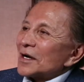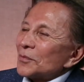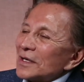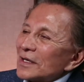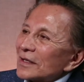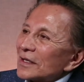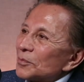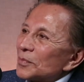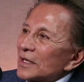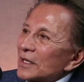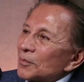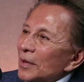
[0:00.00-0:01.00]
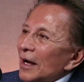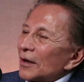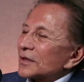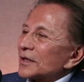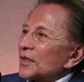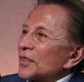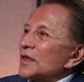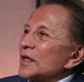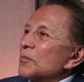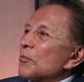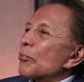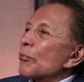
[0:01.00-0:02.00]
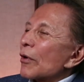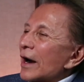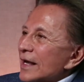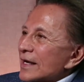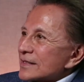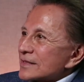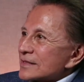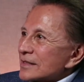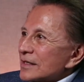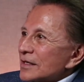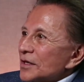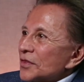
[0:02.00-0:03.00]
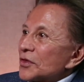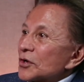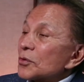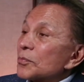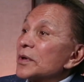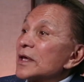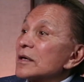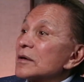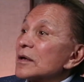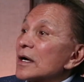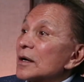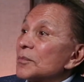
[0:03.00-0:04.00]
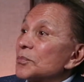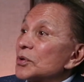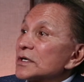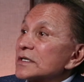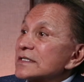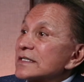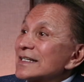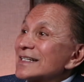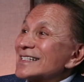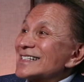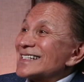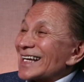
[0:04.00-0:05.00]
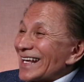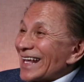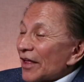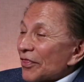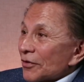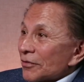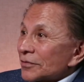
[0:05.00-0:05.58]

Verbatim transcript: me a little bit about the brands that are being uh, put together.